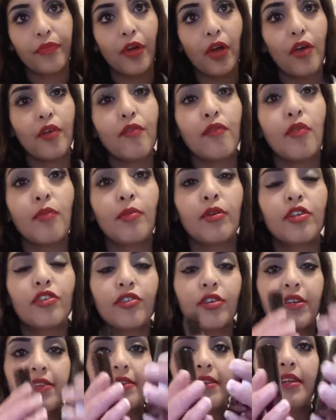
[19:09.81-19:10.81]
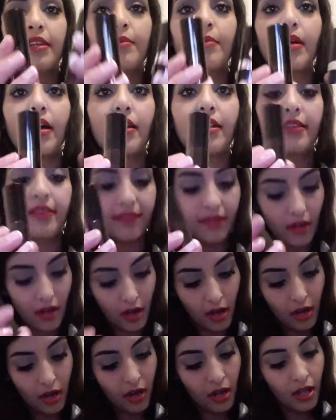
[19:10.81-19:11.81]
go for moisturising lip colours
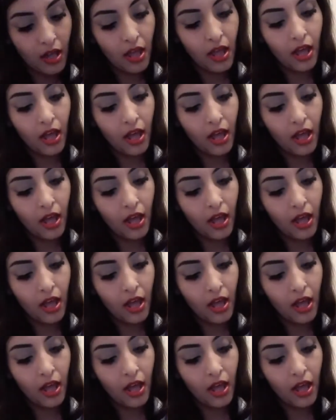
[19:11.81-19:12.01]
are